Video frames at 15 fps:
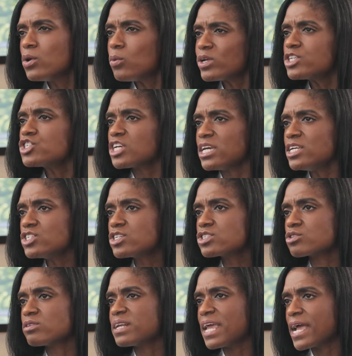What
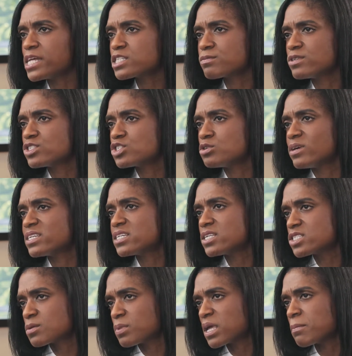changes or enhancements do you
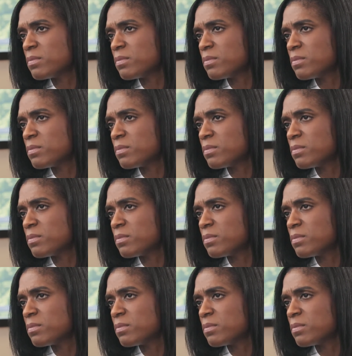anticipate